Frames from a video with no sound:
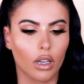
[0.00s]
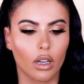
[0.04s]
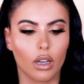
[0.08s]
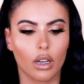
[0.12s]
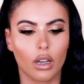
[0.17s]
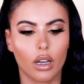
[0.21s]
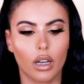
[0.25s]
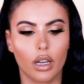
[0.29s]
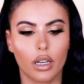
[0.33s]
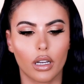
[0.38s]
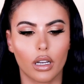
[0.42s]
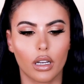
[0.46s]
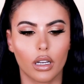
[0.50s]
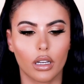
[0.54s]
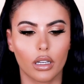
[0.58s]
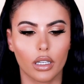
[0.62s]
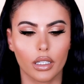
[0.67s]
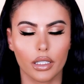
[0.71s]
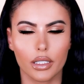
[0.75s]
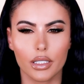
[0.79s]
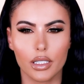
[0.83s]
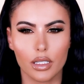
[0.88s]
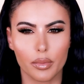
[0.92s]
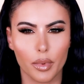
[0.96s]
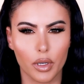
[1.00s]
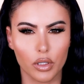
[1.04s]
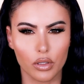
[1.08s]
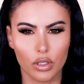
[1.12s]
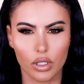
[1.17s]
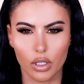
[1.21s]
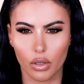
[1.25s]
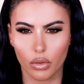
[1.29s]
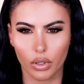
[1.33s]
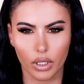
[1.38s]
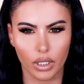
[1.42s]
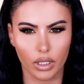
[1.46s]
it smells
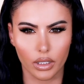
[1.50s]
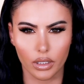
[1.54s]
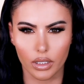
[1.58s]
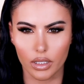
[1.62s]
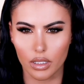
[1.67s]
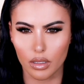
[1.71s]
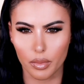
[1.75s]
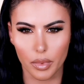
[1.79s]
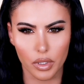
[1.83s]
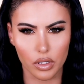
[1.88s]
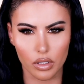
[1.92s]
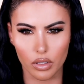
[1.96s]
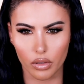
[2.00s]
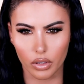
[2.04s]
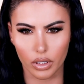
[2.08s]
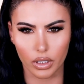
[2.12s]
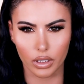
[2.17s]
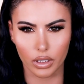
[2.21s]
so good. It smells so